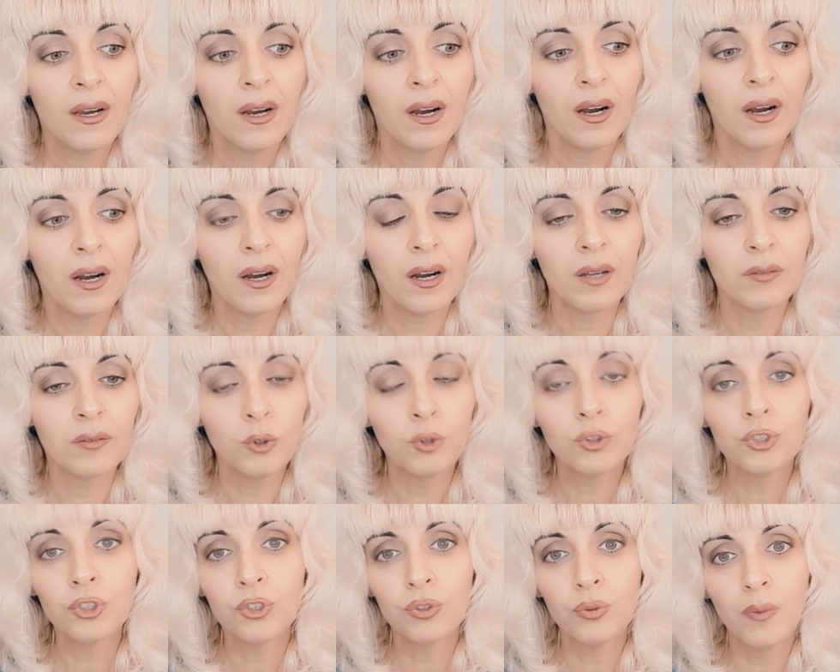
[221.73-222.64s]

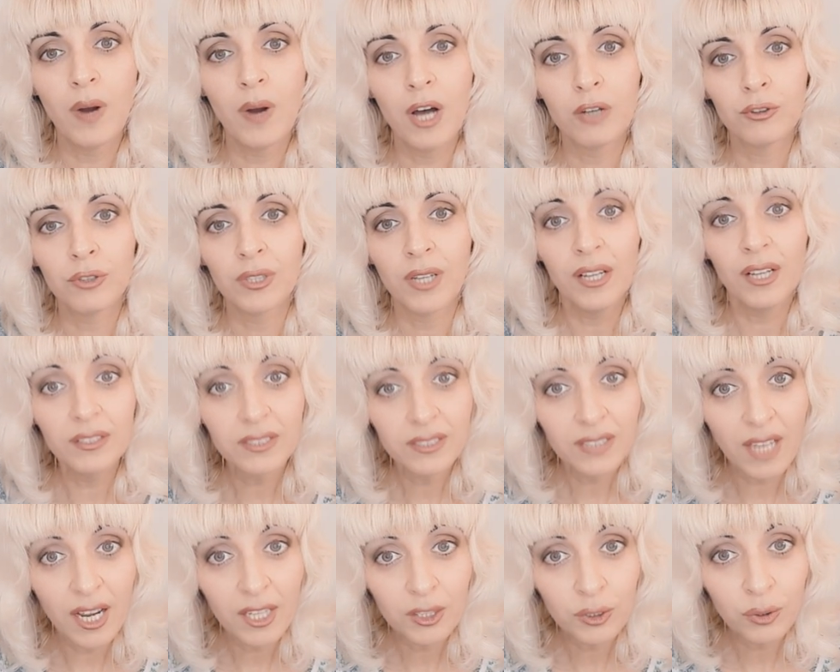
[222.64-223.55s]
not sure about the other
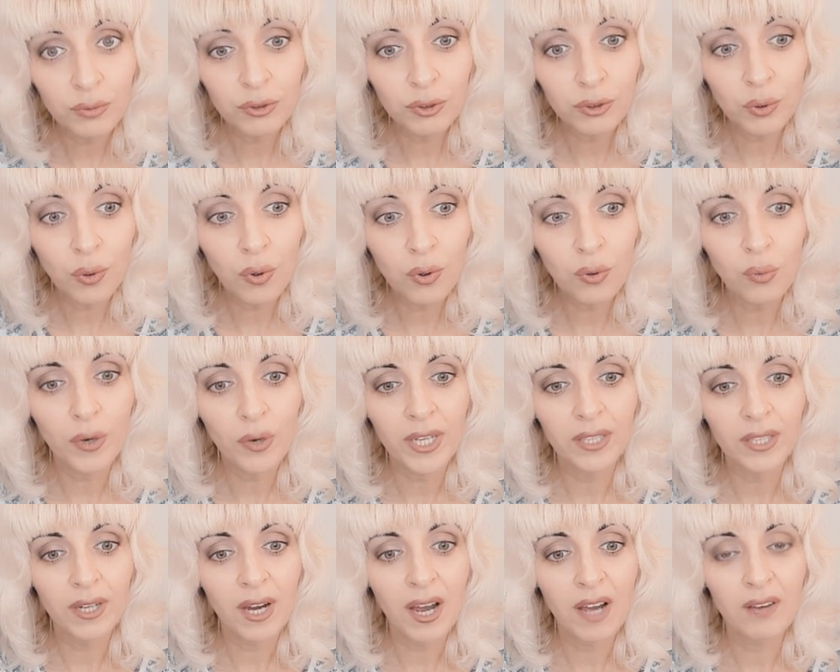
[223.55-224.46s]
side of the rock
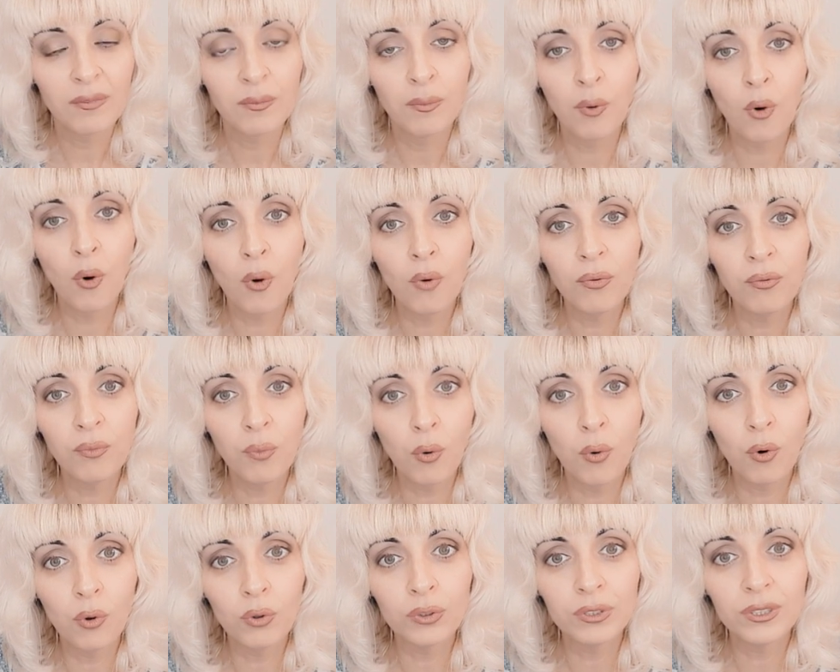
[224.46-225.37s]
where they have both
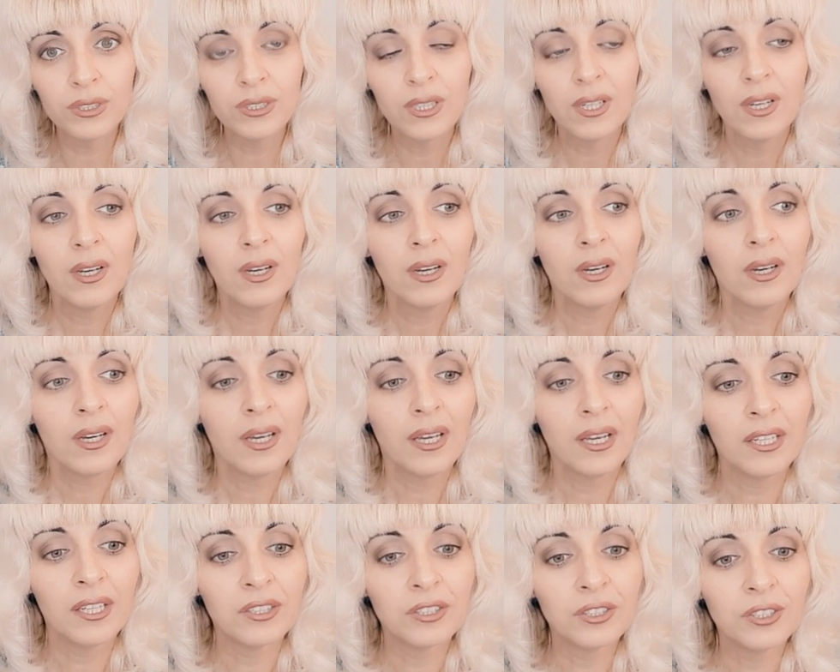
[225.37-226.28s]
walls,
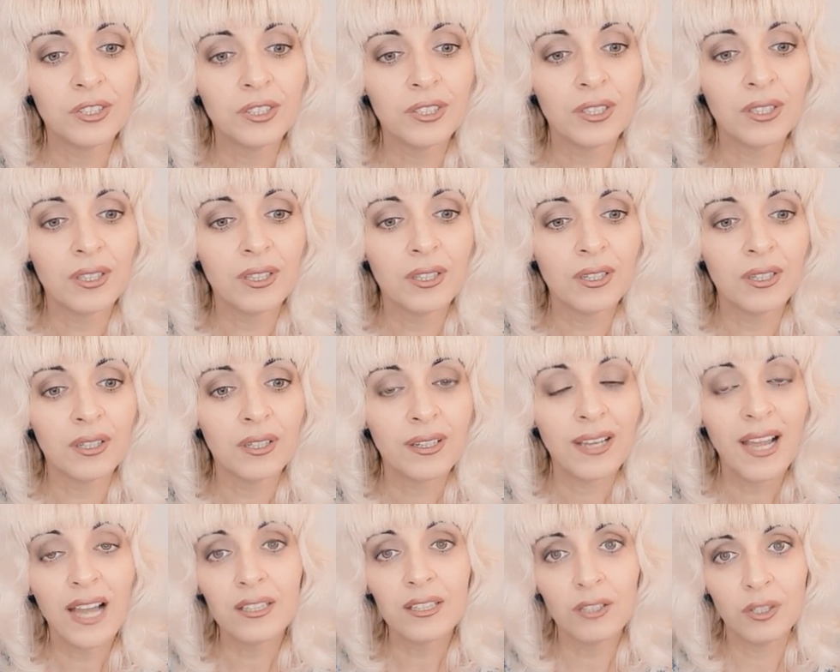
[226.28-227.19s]
and
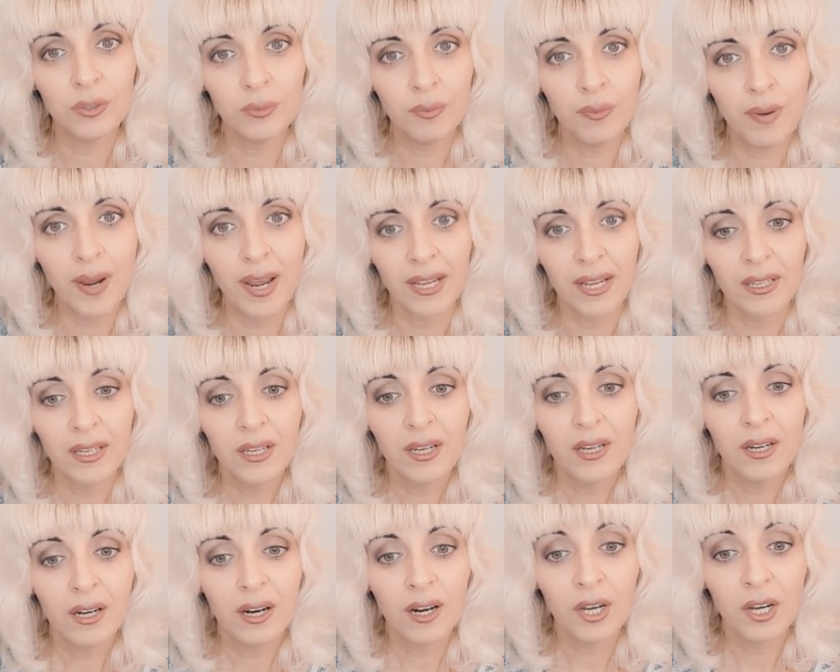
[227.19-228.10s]
Catalan Bay.
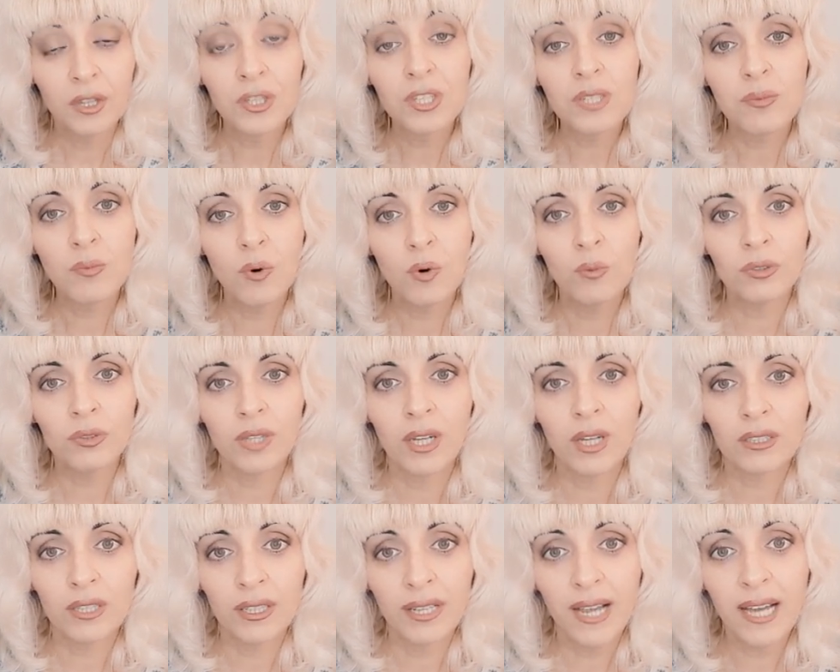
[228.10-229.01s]
At this moment,
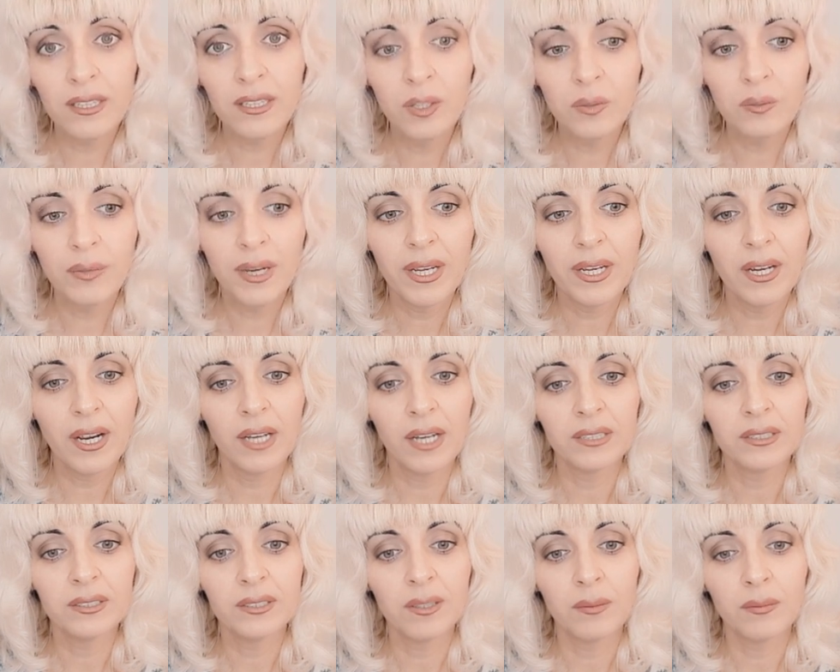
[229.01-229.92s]
like the Catalan Bay
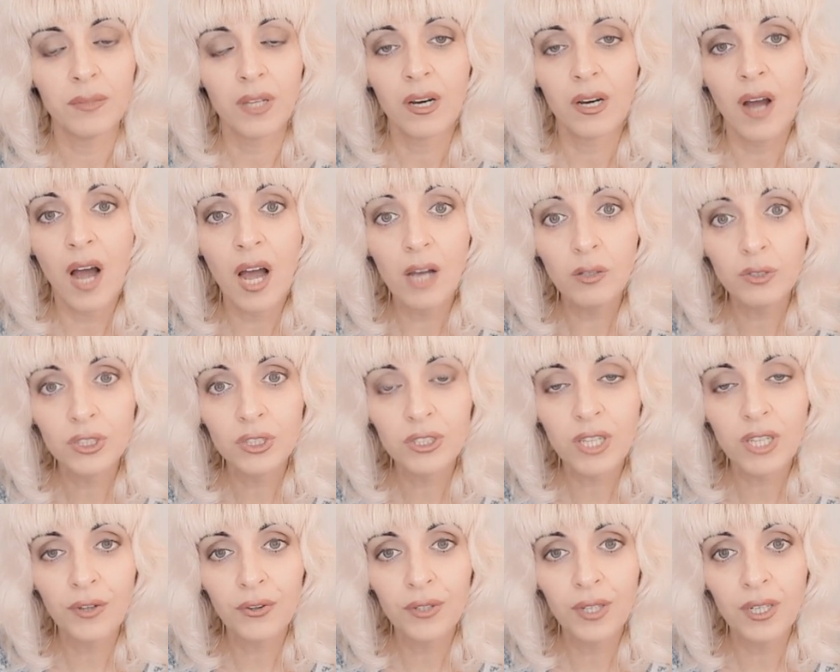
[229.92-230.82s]
has some like
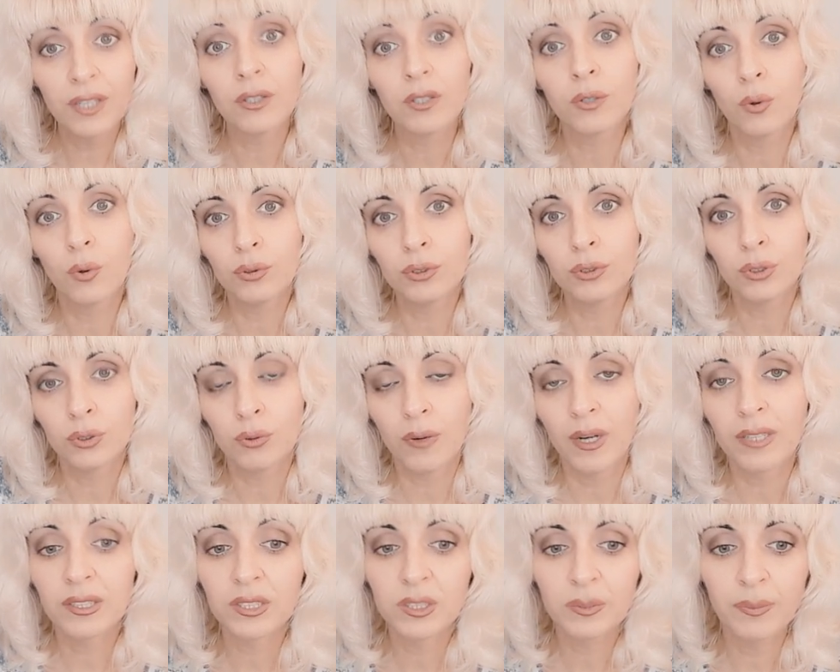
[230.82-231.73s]
houses out there, they're also
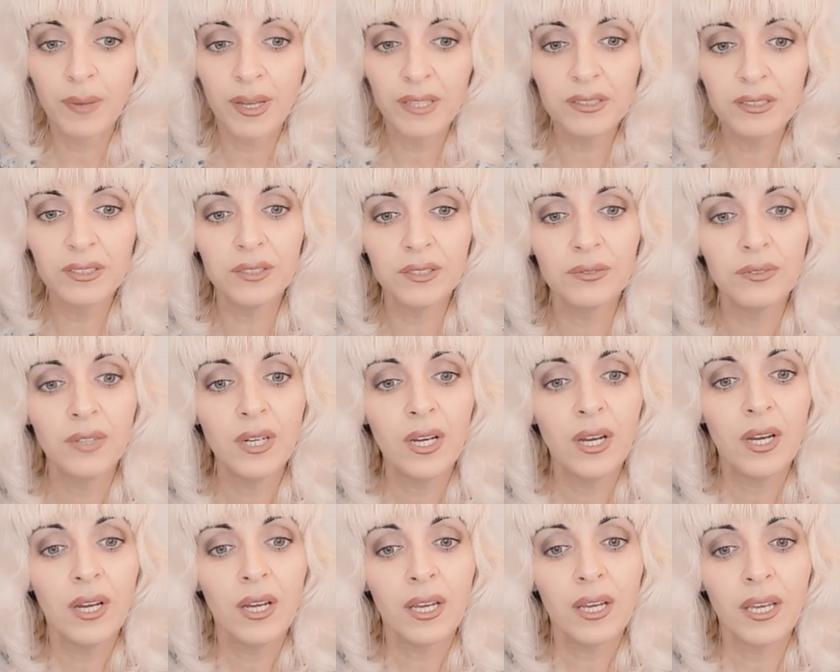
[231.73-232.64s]
quite expensive,
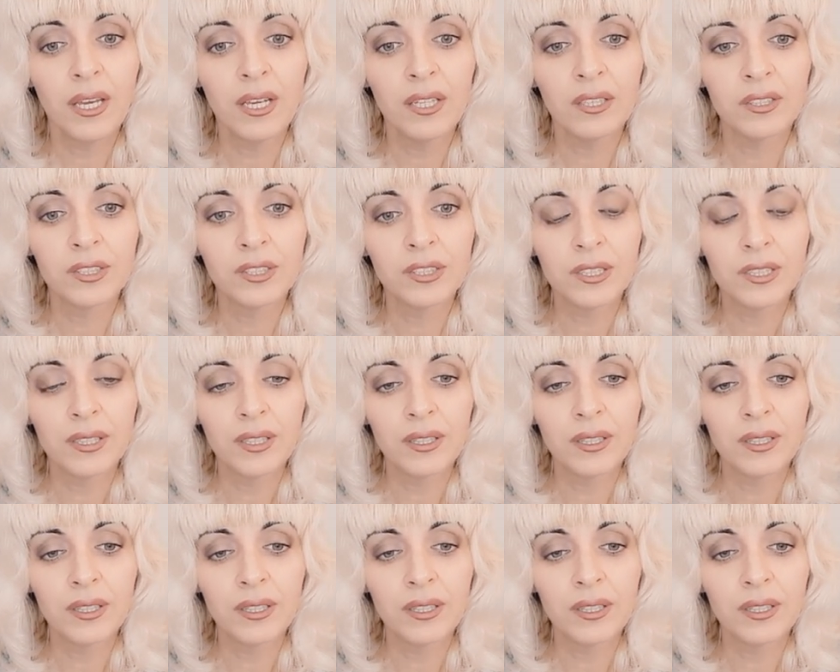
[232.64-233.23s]
and